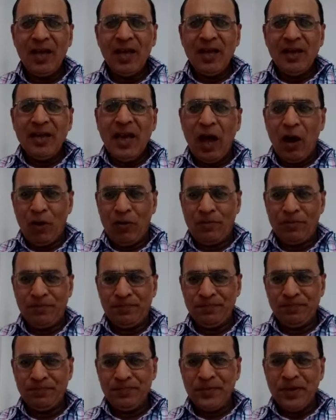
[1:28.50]

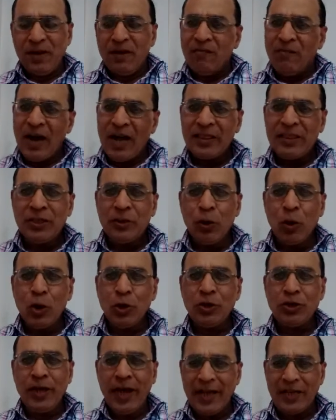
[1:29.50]
Now, Vata
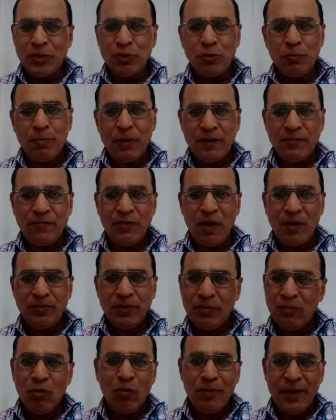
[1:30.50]
Dosha has to perform
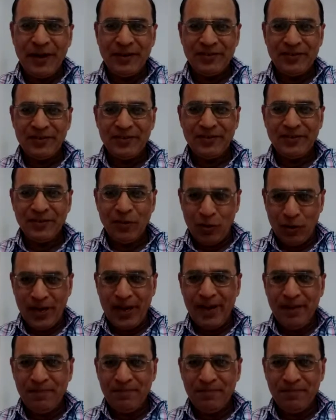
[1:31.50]
the movements,
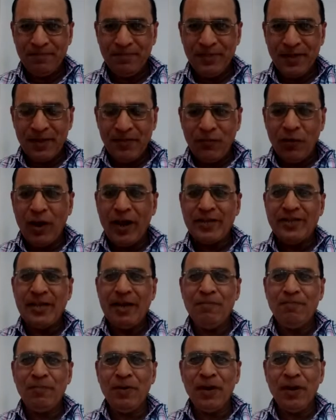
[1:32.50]
okay? For
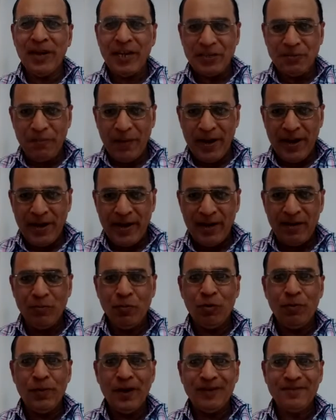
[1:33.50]
example, respiratory
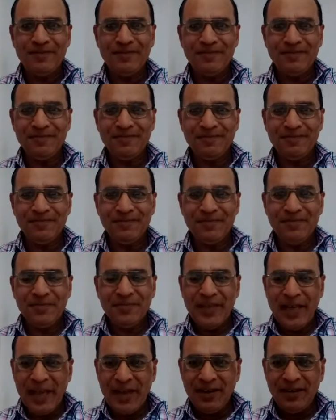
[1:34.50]
movement,
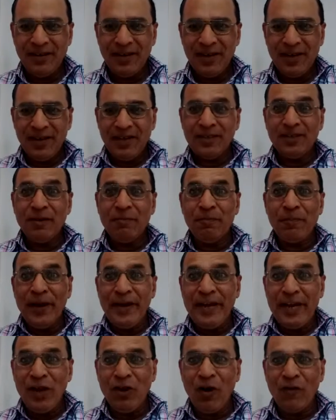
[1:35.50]
then the
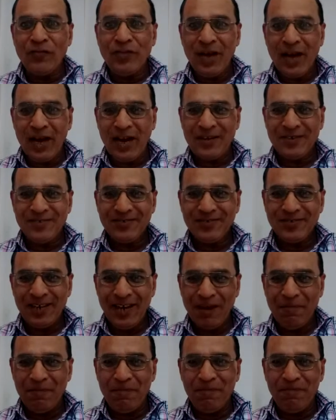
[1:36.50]
beating of the hearts,
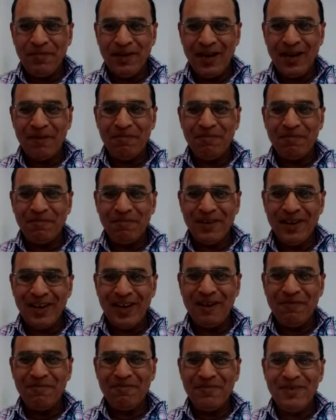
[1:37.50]
lup, dup,
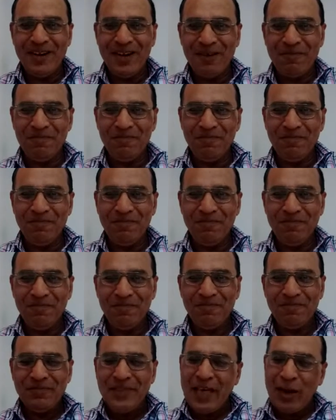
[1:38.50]
lup,
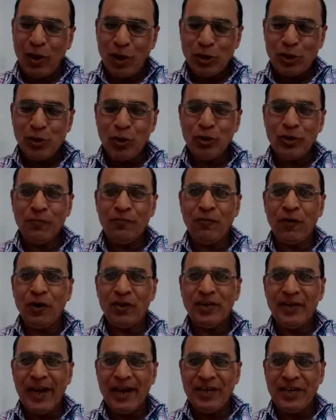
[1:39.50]
dup. Then also for
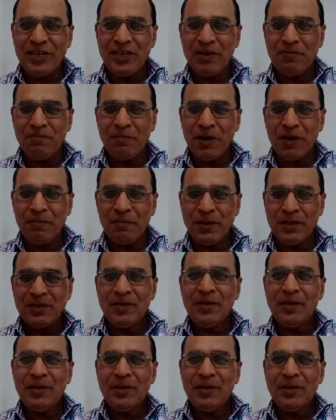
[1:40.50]
the digestion purpose,